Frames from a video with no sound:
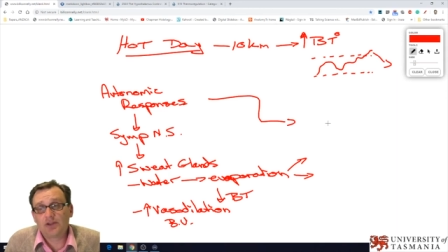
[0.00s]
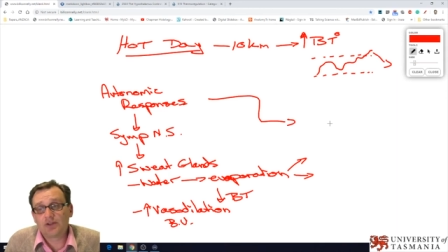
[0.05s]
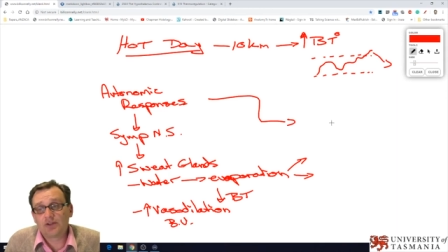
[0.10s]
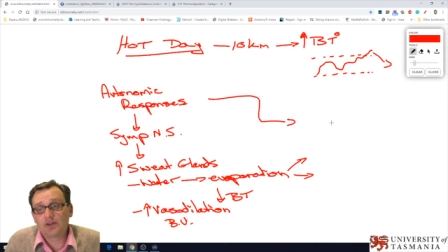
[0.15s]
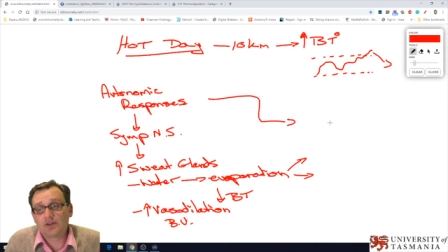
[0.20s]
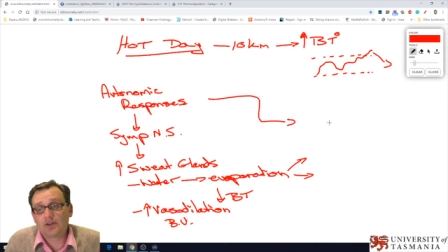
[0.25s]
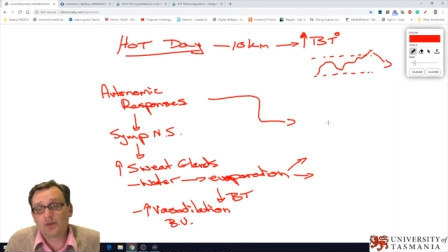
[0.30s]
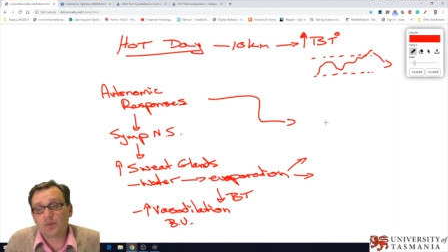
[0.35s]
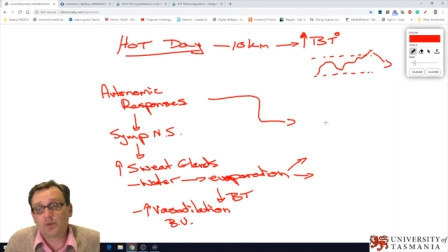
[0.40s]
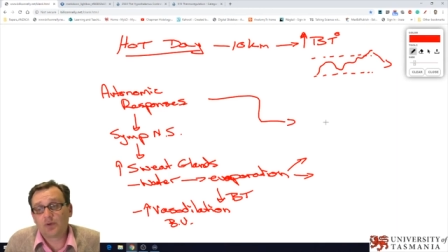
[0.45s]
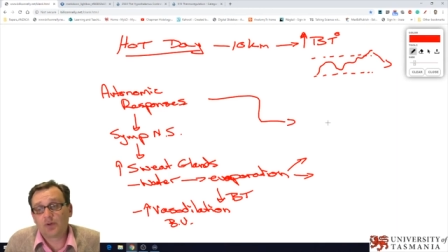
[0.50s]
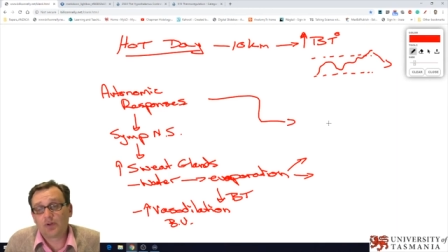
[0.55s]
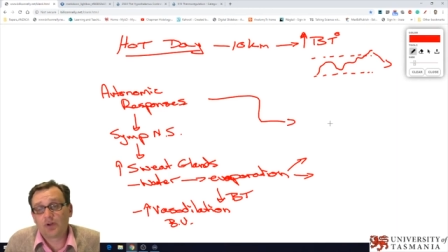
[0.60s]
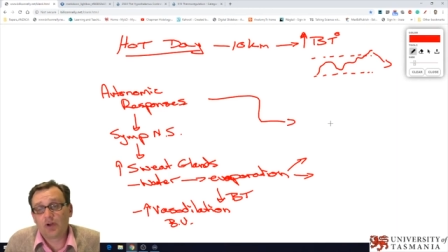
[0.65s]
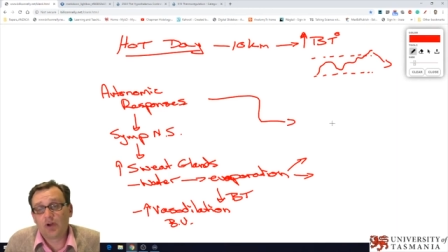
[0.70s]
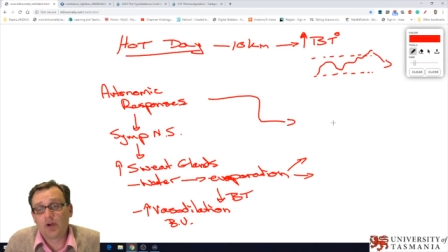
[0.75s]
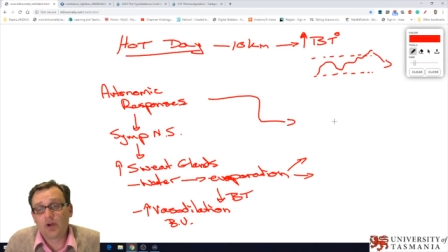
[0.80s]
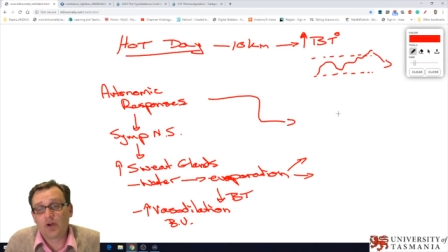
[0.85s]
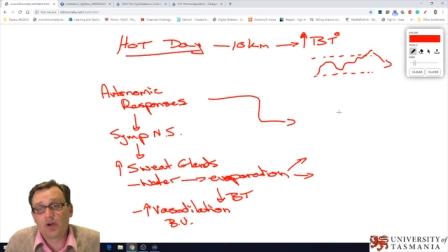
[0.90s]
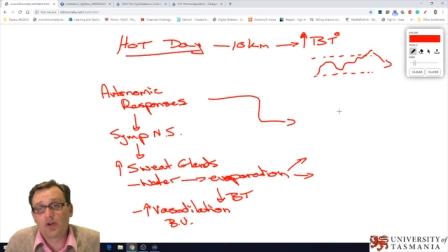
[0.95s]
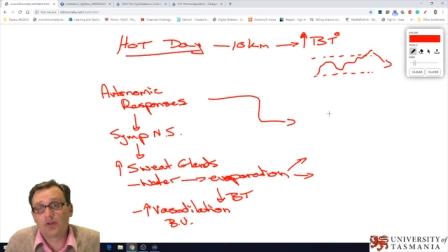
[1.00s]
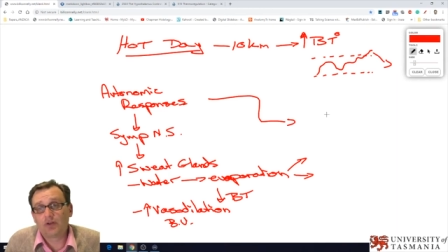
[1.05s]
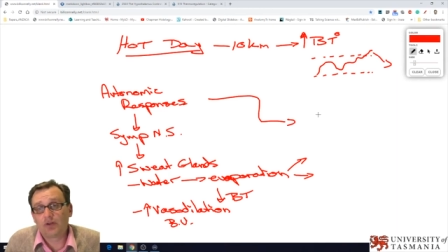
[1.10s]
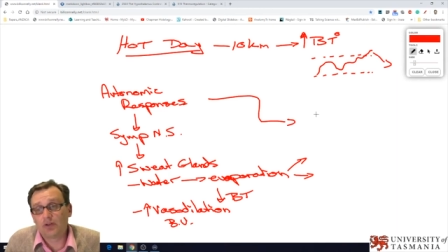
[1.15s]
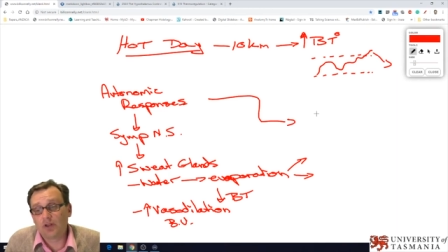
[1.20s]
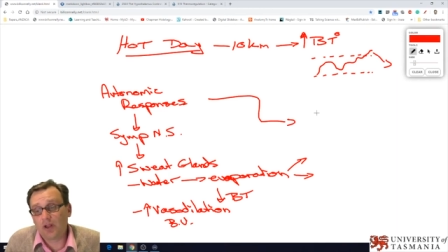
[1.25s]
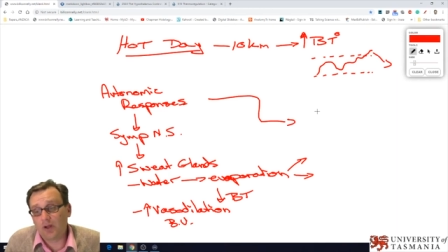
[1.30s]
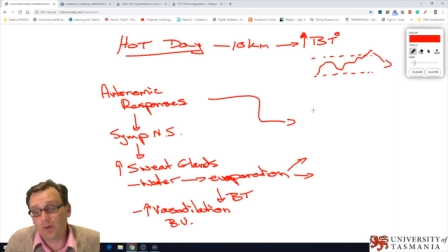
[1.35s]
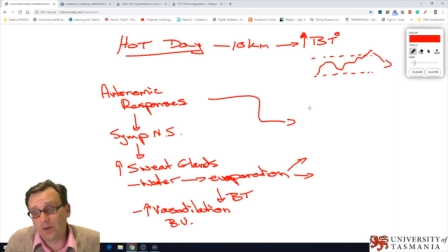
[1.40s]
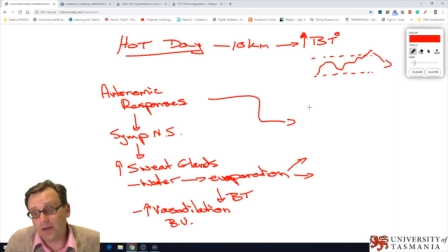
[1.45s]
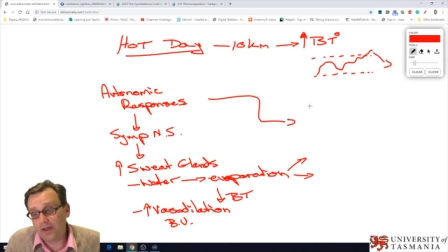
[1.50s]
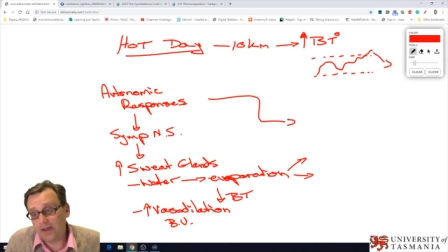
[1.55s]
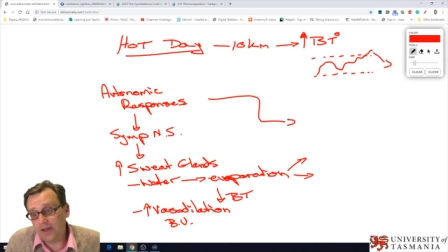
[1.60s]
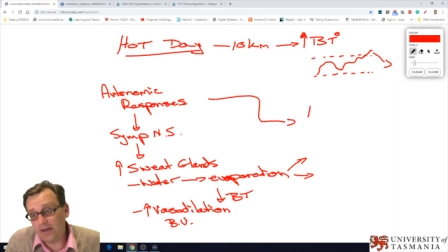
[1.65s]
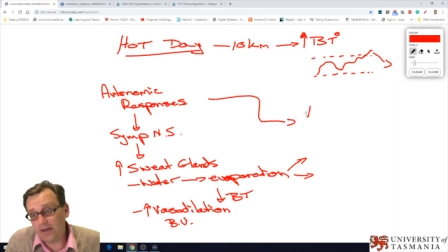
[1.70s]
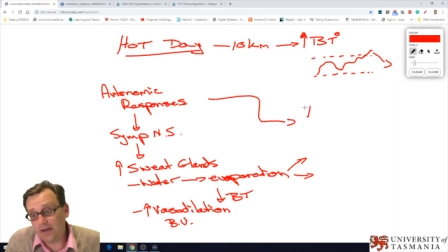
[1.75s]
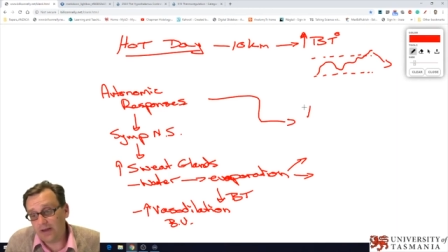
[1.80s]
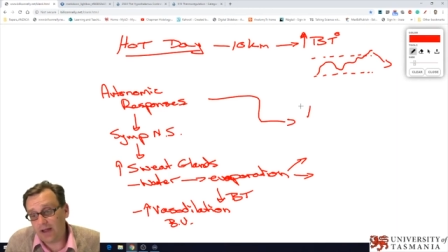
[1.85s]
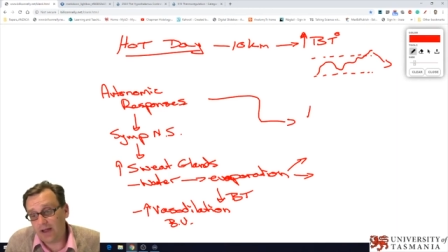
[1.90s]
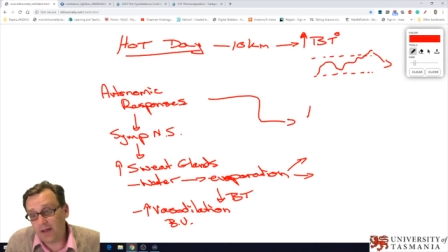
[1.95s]
changes that would occur to
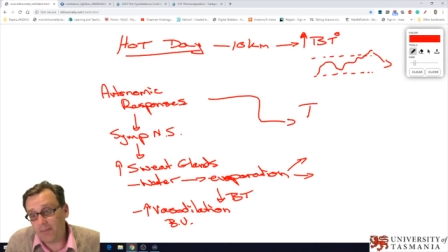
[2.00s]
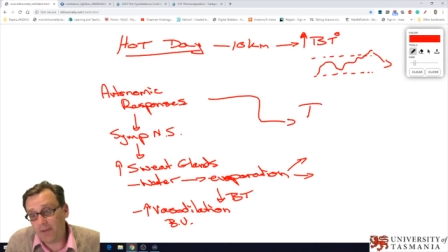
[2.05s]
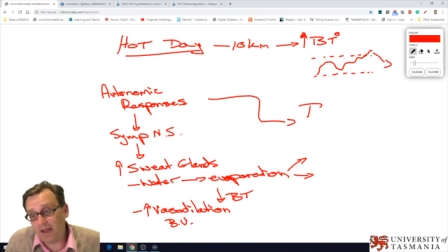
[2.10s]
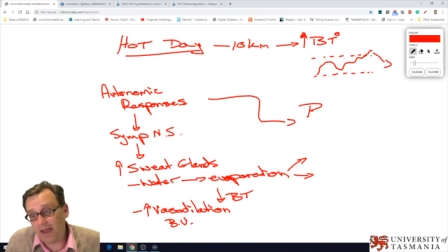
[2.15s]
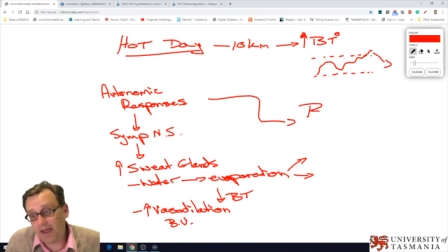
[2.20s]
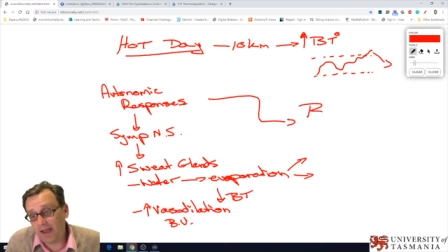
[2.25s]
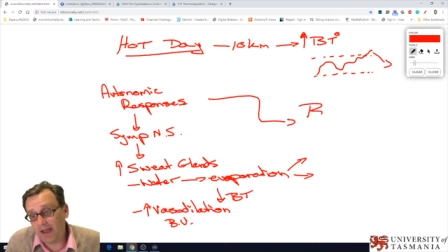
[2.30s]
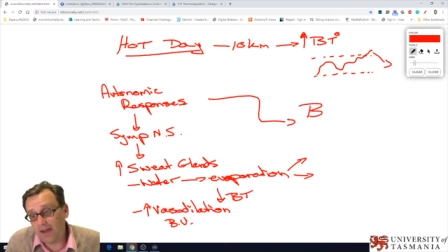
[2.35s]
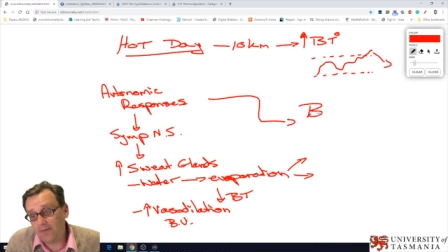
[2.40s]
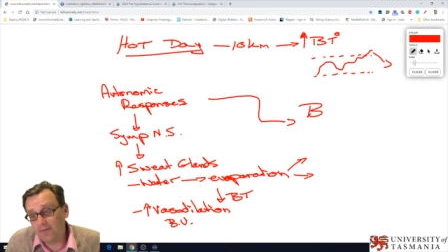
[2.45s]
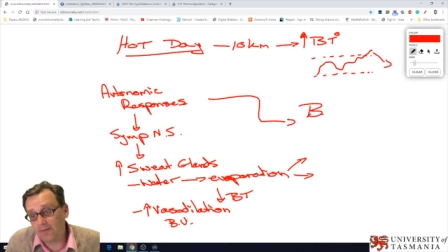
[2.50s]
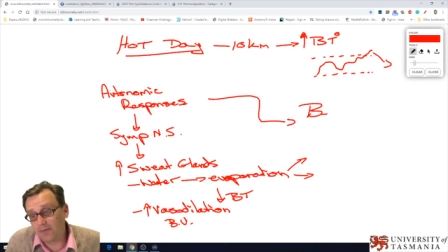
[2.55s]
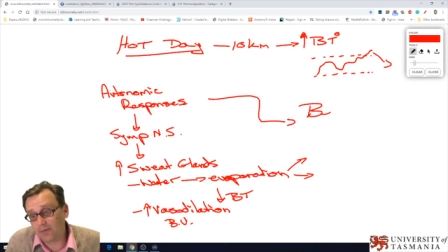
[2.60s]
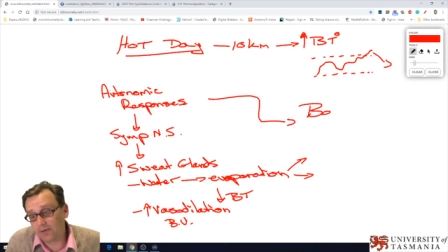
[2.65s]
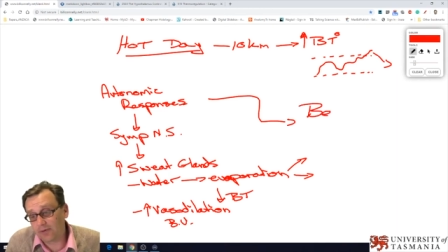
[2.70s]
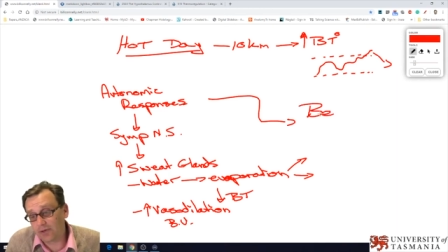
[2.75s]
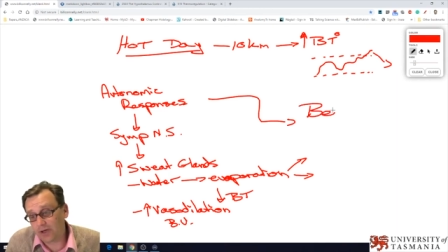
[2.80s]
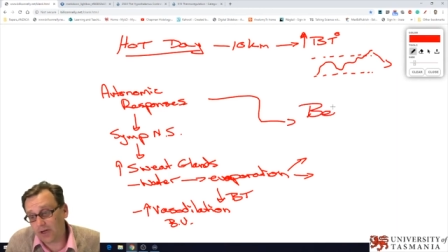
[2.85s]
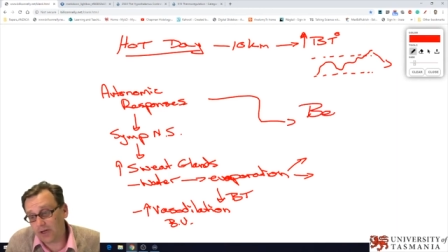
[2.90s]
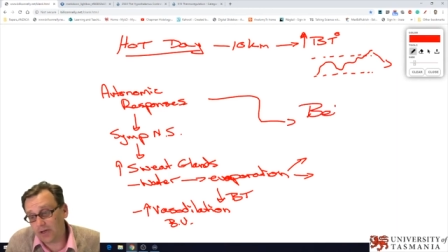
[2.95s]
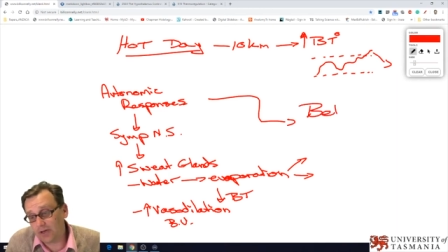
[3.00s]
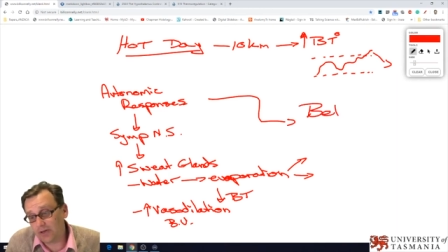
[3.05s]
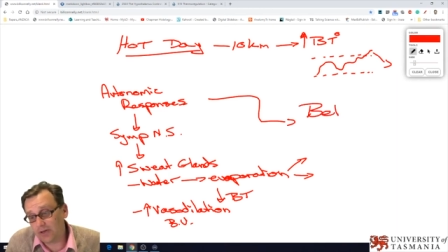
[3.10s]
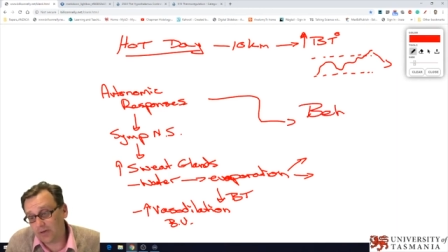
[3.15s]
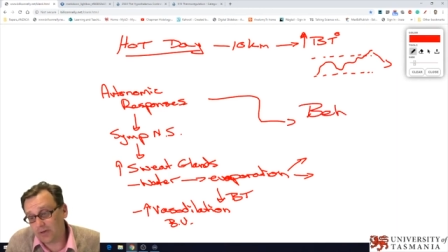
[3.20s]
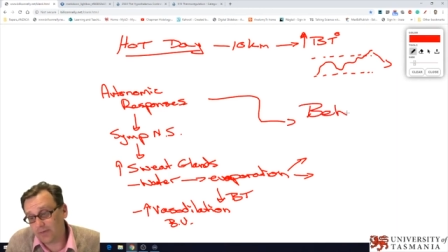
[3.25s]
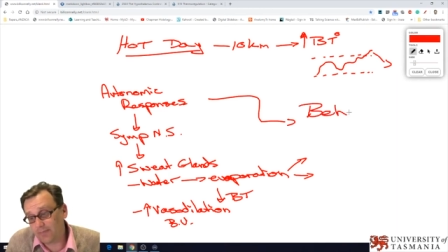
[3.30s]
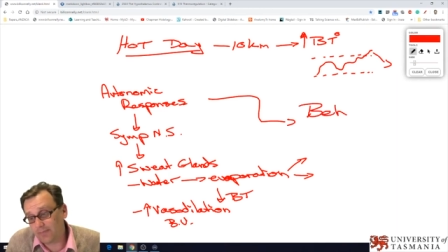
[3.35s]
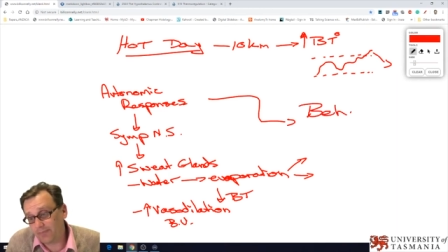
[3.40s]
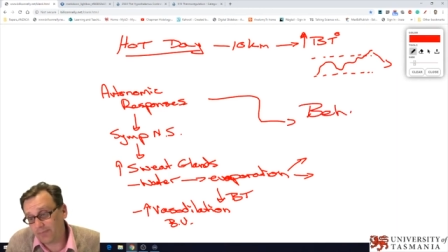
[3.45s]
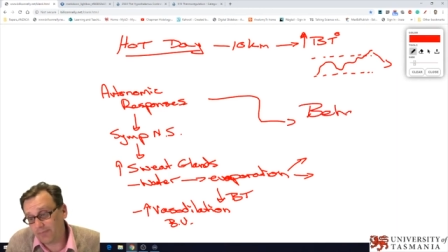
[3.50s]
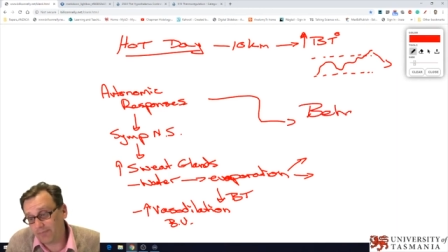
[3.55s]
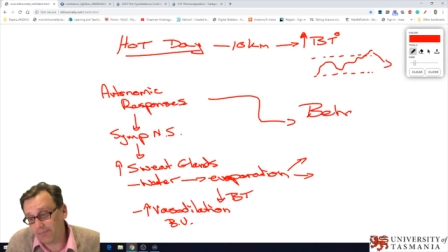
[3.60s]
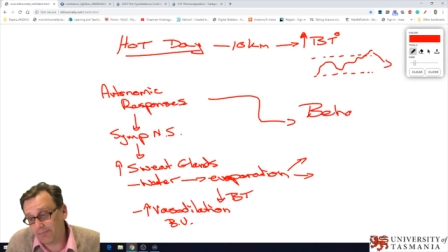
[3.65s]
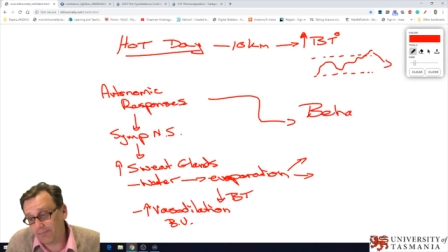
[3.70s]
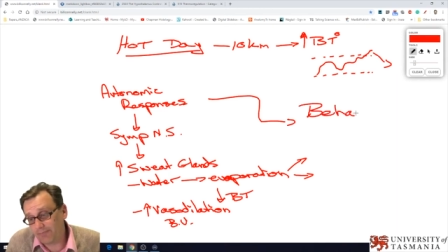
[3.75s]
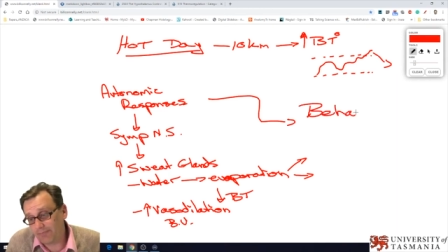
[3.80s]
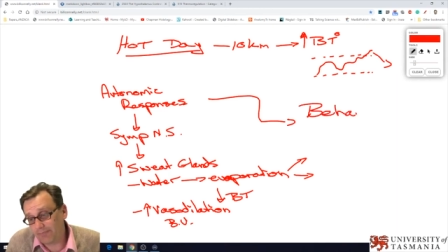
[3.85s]
lower heat are behavioral changes.